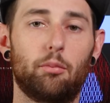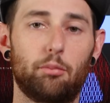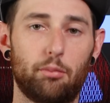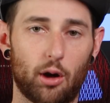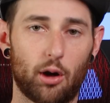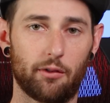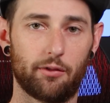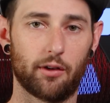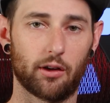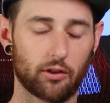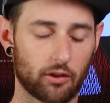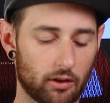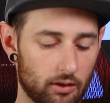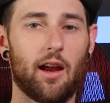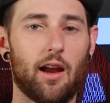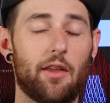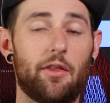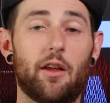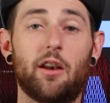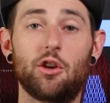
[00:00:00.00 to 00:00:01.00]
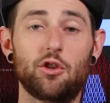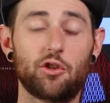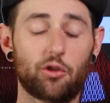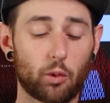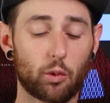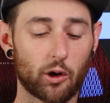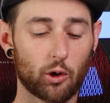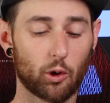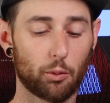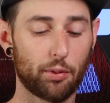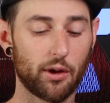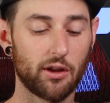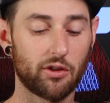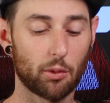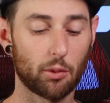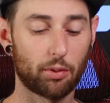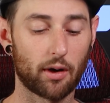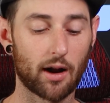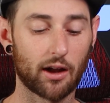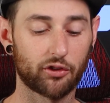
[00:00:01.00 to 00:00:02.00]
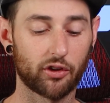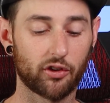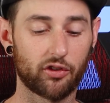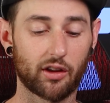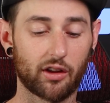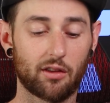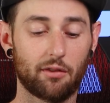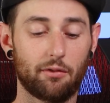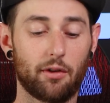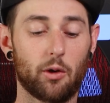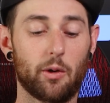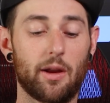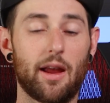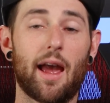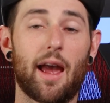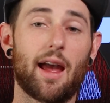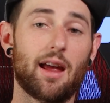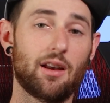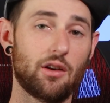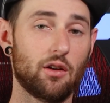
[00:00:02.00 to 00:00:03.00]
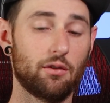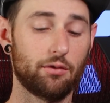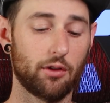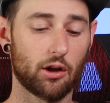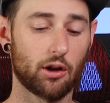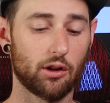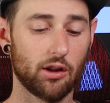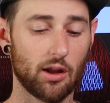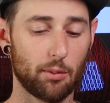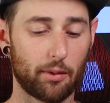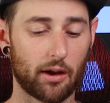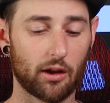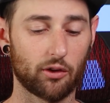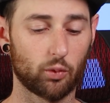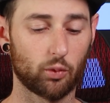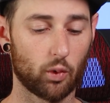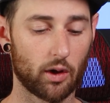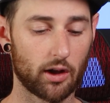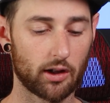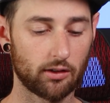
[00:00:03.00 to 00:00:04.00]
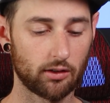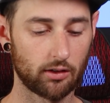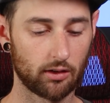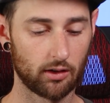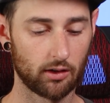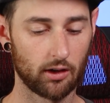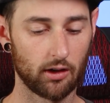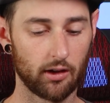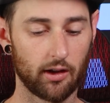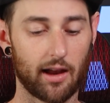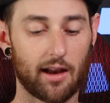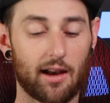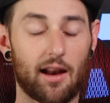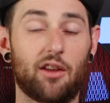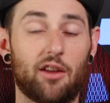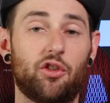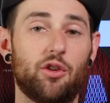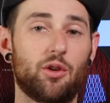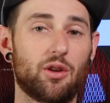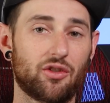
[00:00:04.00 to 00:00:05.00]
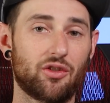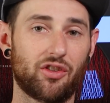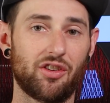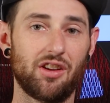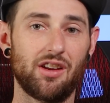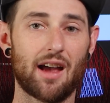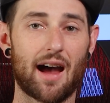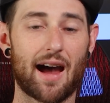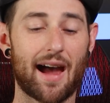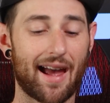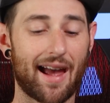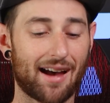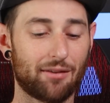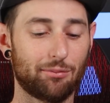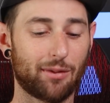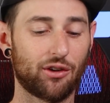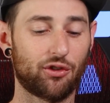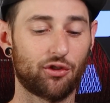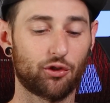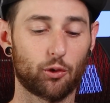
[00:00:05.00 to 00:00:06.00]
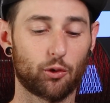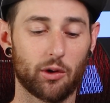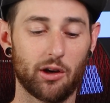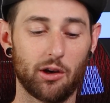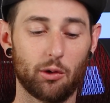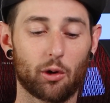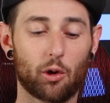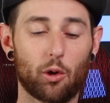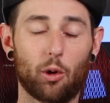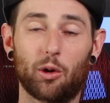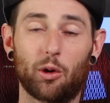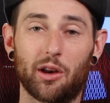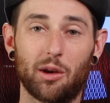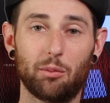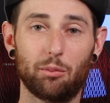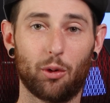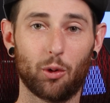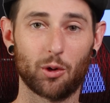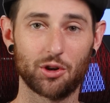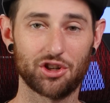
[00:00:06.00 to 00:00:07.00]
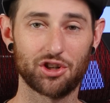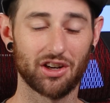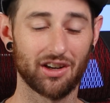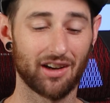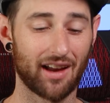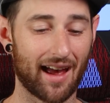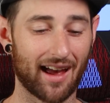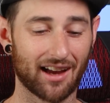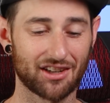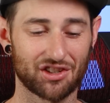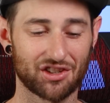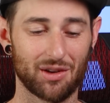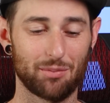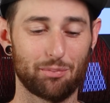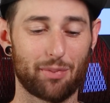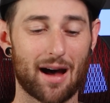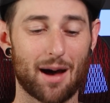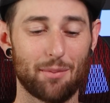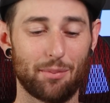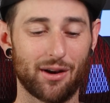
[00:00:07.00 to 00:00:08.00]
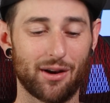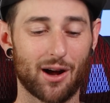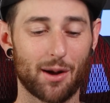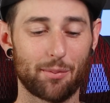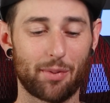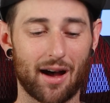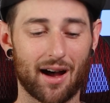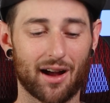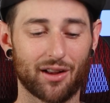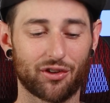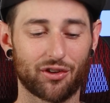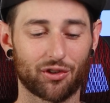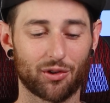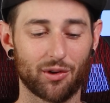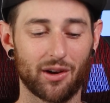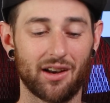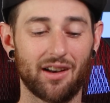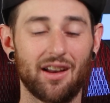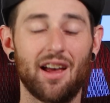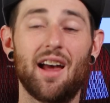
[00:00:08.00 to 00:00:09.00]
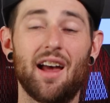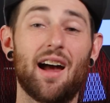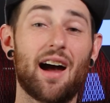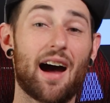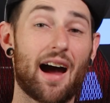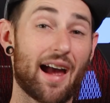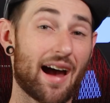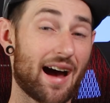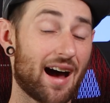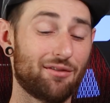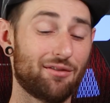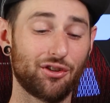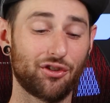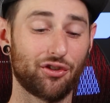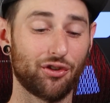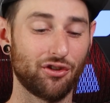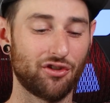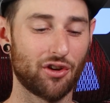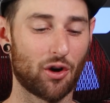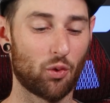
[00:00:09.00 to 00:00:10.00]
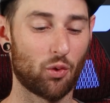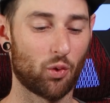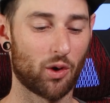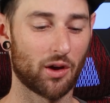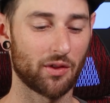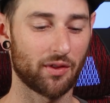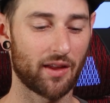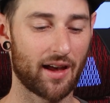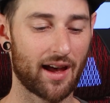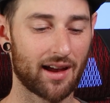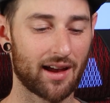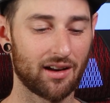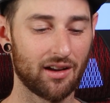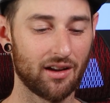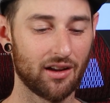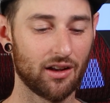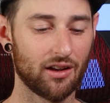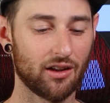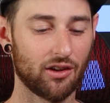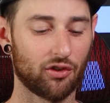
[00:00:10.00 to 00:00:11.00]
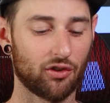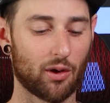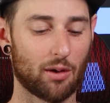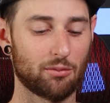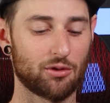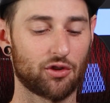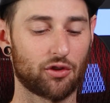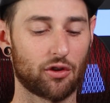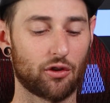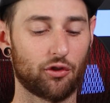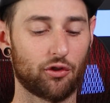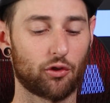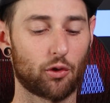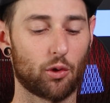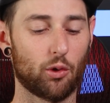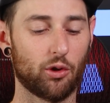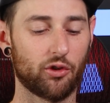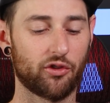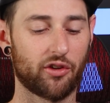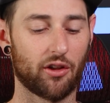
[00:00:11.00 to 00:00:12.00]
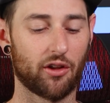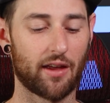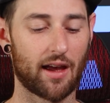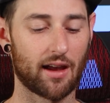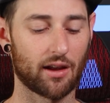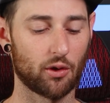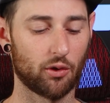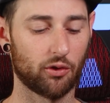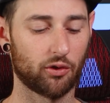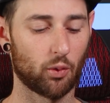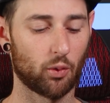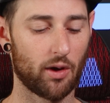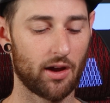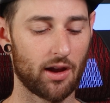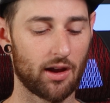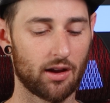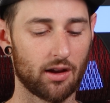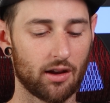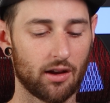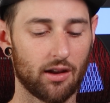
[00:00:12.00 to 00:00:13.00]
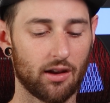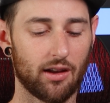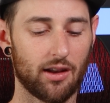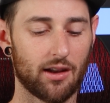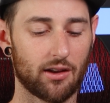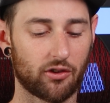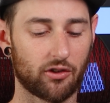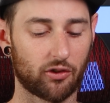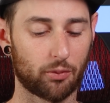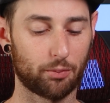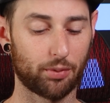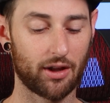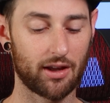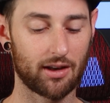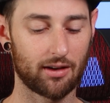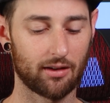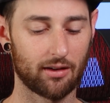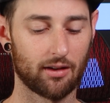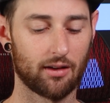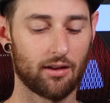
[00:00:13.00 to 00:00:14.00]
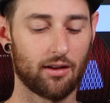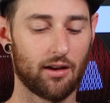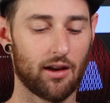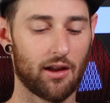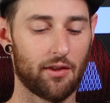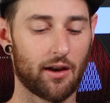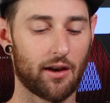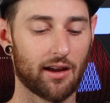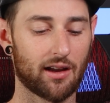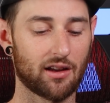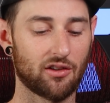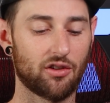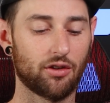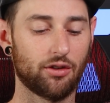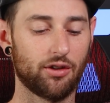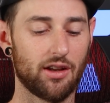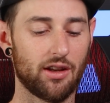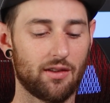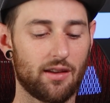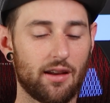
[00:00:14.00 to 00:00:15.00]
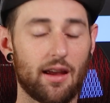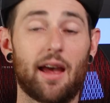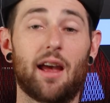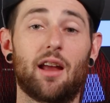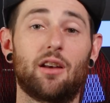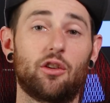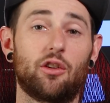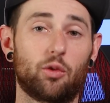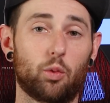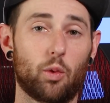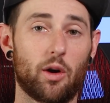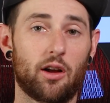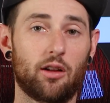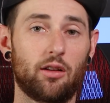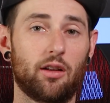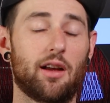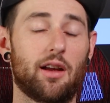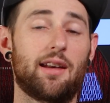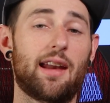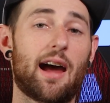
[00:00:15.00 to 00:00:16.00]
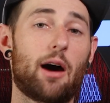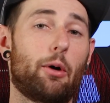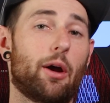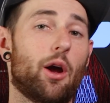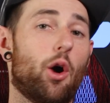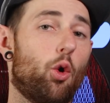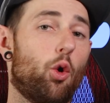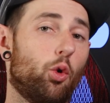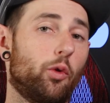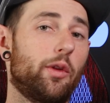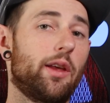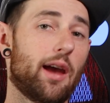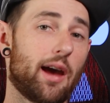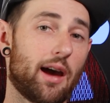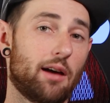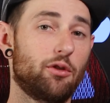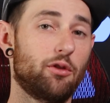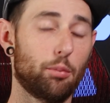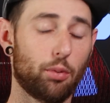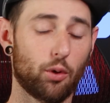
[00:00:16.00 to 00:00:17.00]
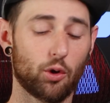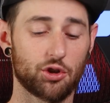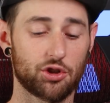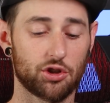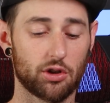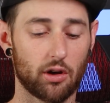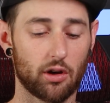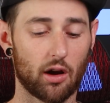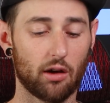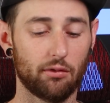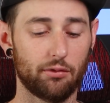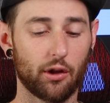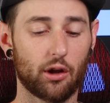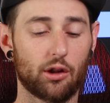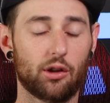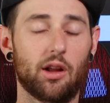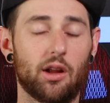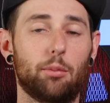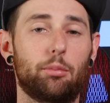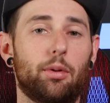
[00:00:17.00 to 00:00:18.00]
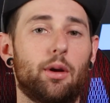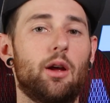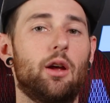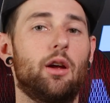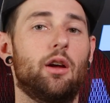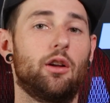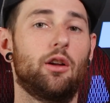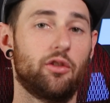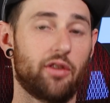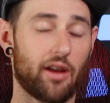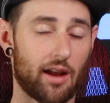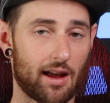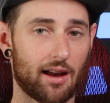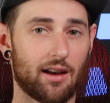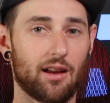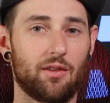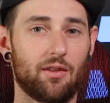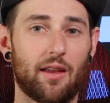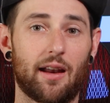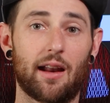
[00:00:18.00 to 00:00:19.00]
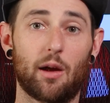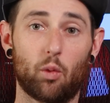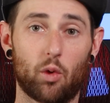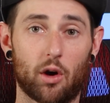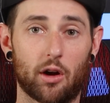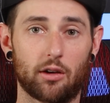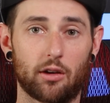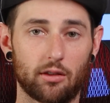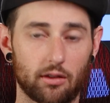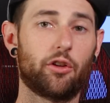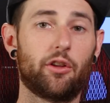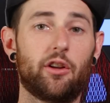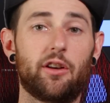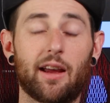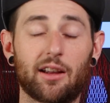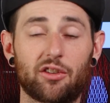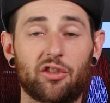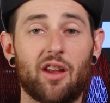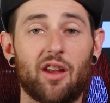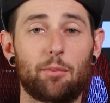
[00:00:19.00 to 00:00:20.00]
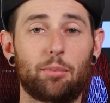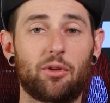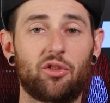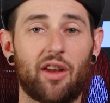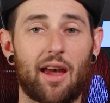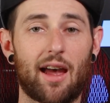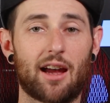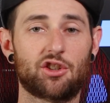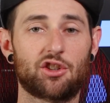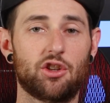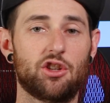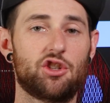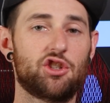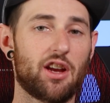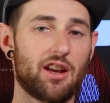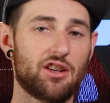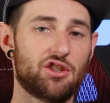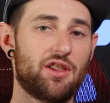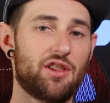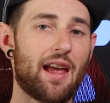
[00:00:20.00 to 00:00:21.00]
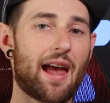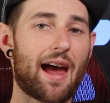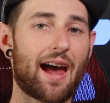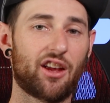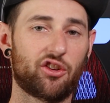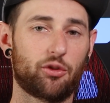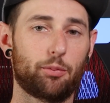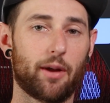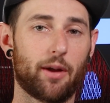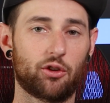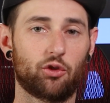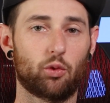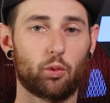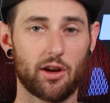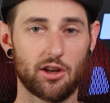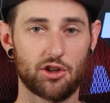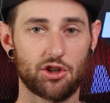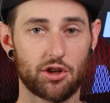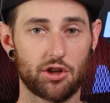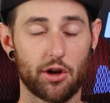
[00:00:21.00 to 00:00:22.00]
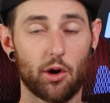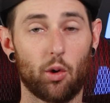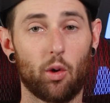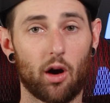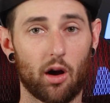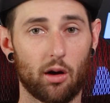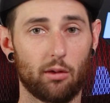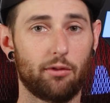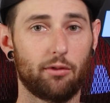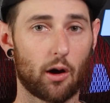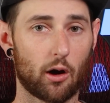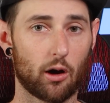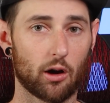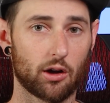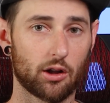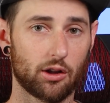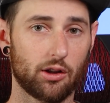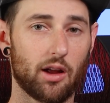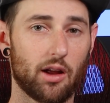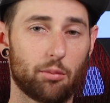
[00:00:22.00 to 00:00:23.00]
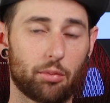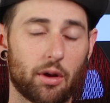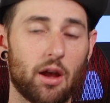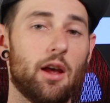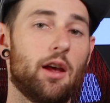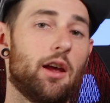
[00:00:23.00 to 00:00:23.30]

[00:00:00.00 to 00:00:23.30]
Perfect. And then you just want to repeat the process at the very end of the clip as well. And as you can see, I have my screen recording portion actually popping up on screen. I obviously don't want that, so I'm just gonna scroll until that goes away, hit split, and then I can delete the end as well. And now I only have the portion of the clip to edit that I want. So the next step is to actually change the aspect ratio of our clip.